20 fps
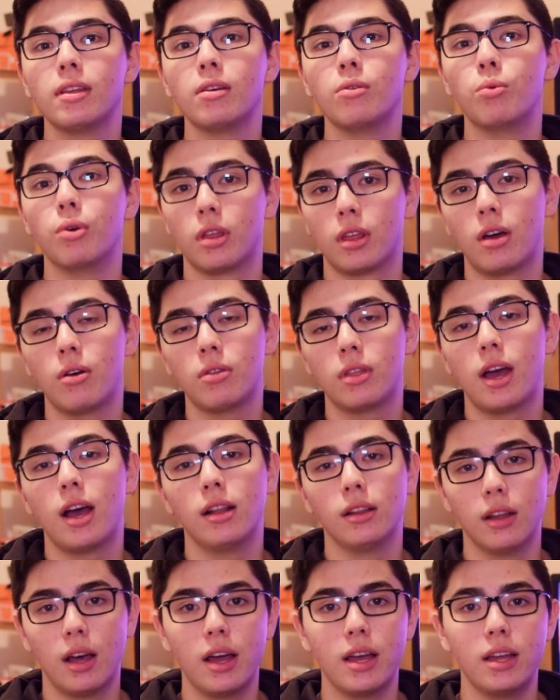without
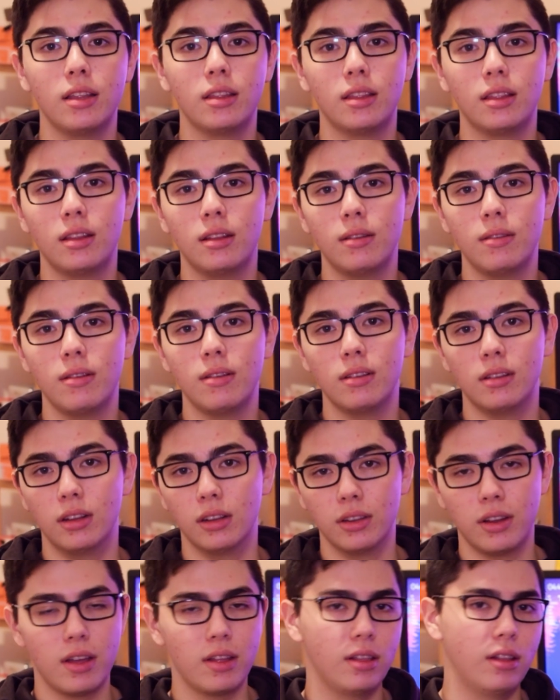that light, the
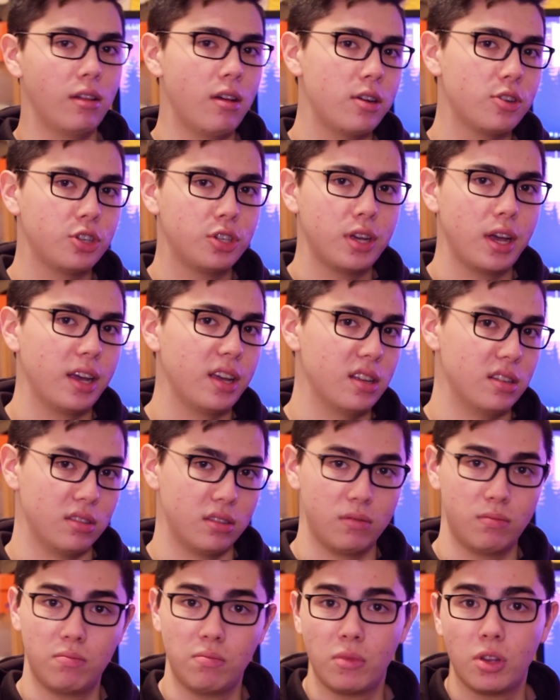Logitech
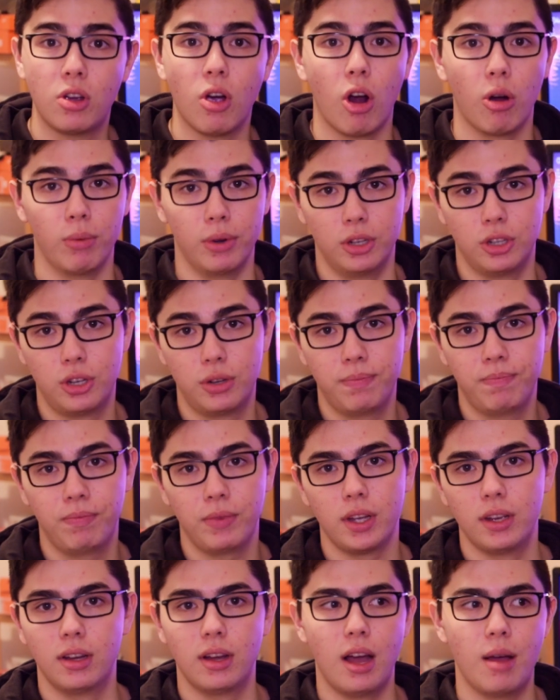is garbage.
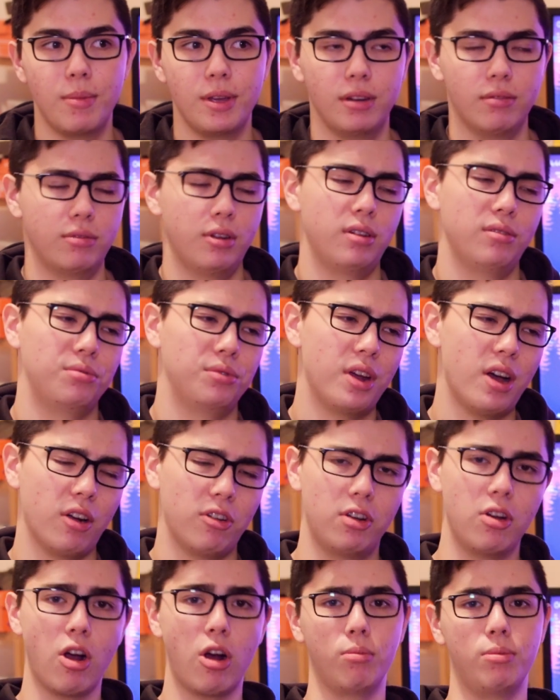I mean, no,
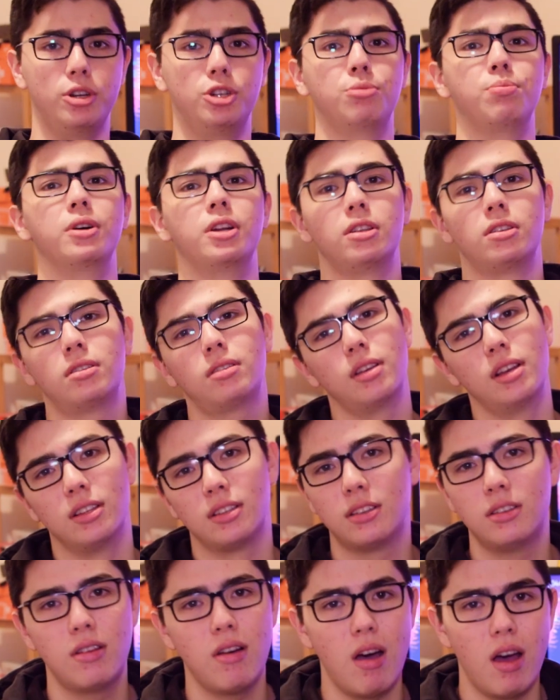not garbage, but
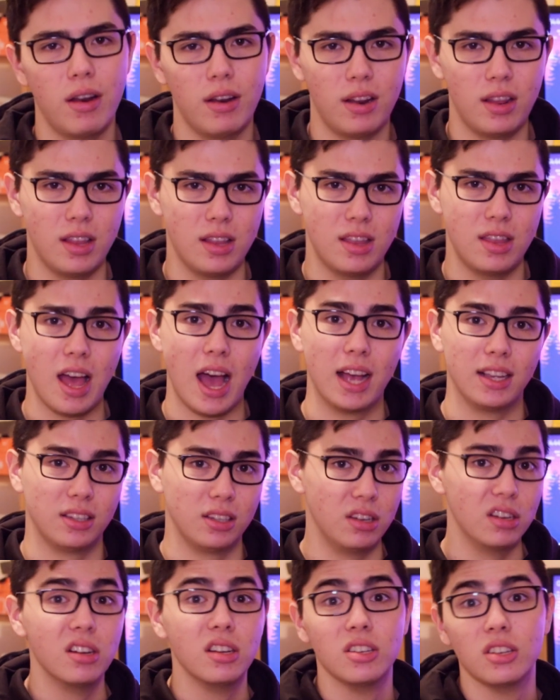it's not as
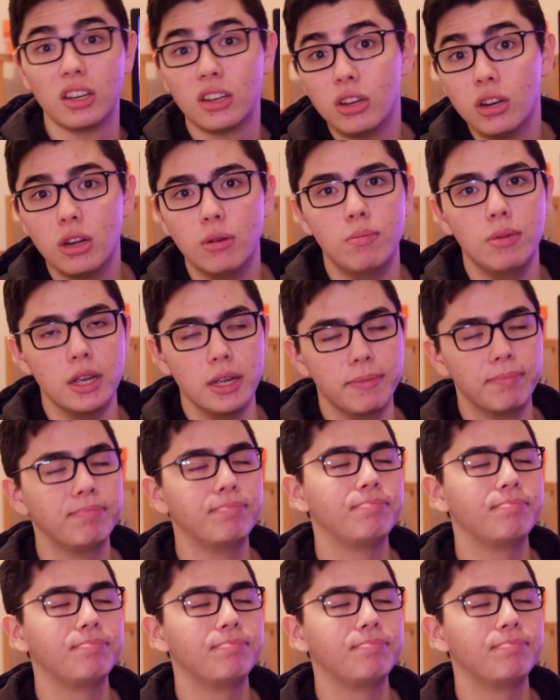good as it could be.